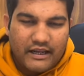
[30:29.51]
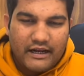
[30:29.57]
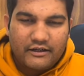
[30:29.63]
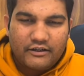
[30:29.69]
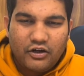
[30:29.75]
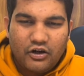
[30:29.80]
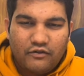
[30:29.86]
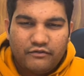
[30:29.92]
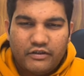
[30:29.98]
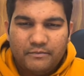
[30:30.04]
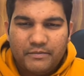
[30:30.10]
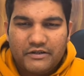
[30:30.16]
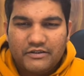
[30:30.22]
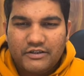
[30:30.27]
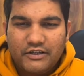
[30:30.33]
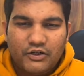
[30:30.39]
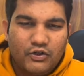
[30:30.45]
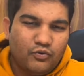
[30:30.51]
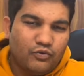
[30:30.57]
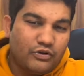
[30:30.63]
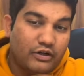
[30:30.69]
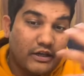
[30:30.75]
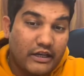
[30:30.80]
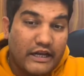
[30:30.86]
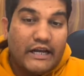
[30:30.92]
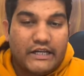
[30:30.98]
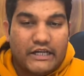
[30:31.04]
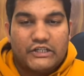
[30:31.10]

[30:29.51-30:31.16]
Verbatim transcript: character of the person to great